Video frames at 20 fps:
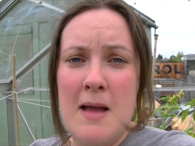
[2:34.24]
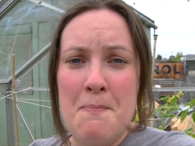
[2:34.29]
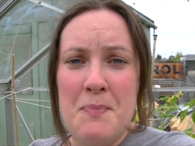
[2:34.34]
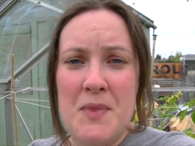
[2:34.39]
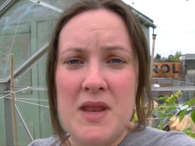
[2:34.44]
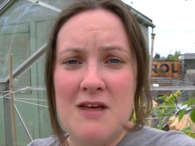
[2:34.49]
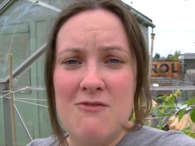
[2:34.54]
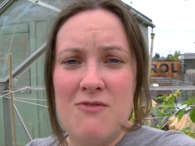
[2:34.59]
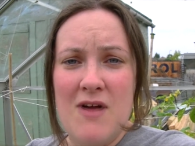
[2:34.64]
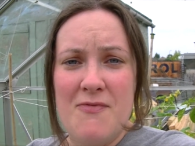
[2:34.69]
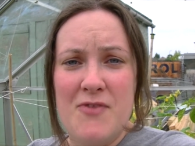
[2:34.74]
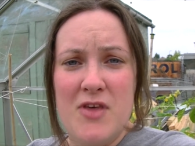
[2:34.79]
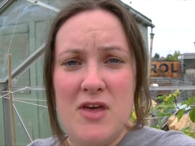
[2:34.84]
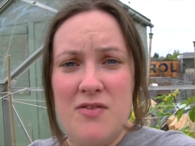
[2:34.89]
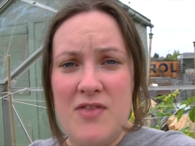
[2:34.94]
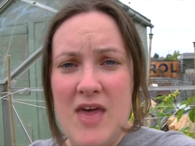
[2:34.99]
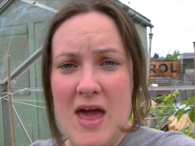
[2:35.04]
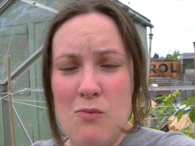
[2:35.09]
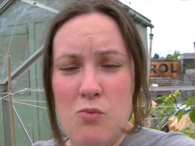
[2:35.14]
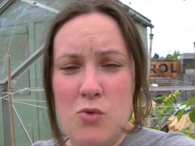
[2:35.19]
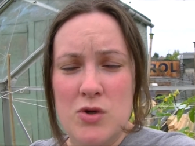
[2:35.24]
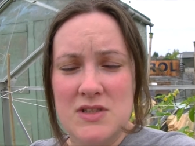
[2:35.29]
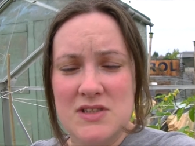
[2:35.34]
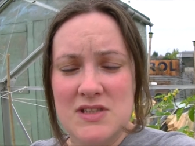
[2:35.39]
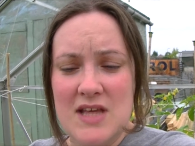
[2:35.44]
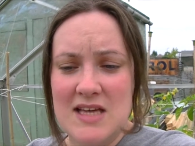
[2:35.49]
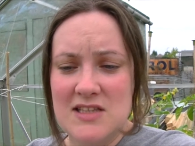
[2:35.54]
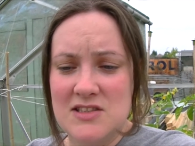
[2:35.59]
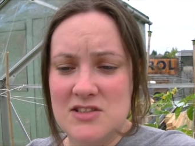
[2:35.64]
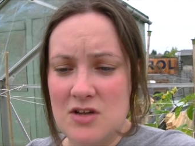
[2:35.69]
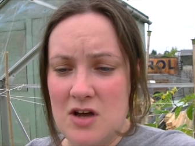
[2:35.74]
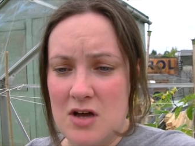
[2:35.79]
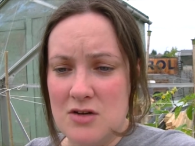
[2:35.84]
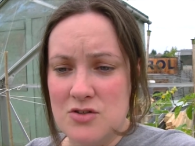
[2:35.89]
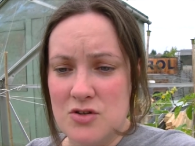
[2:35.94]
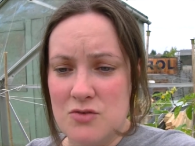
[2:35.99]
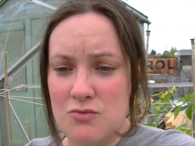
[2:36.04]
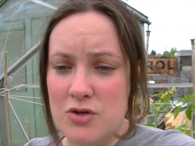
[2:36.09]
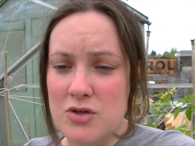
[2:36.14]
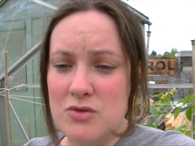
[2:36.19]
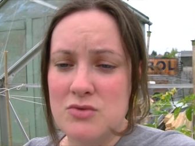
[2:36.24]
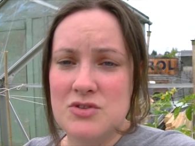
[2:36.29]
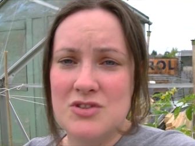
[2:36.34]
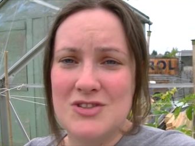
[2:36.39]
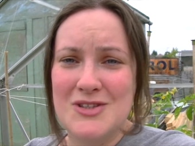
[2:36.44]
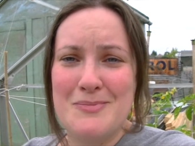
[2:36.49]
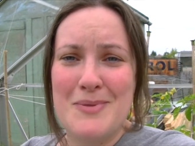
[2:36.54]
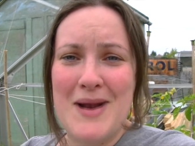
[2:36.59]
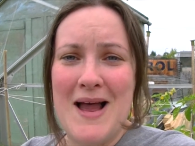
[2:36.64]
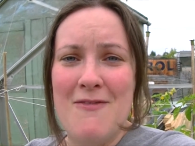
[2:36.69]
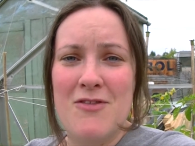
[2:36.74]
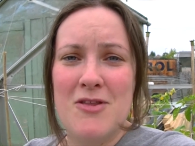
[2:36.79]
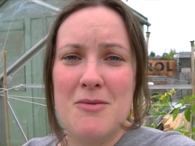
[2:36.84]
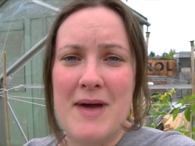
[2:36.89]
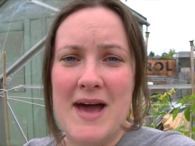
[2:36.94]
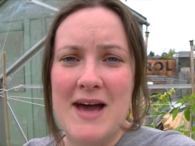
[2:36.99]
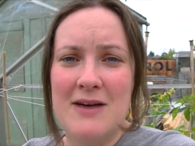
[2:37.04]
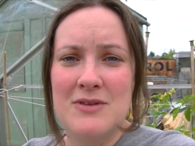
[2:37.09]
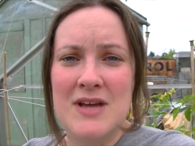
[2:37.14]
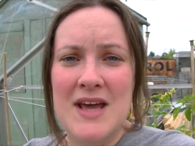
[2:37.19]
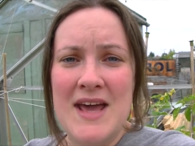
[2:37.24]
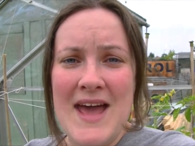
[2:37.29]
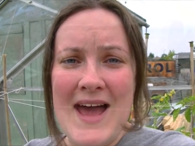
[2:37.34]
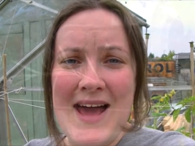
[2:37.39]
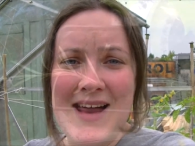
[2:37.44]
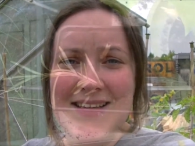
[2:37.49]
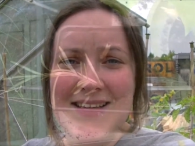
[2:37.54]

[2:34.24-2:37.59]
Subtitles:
and I've read that then once they start to root you plant them out, and I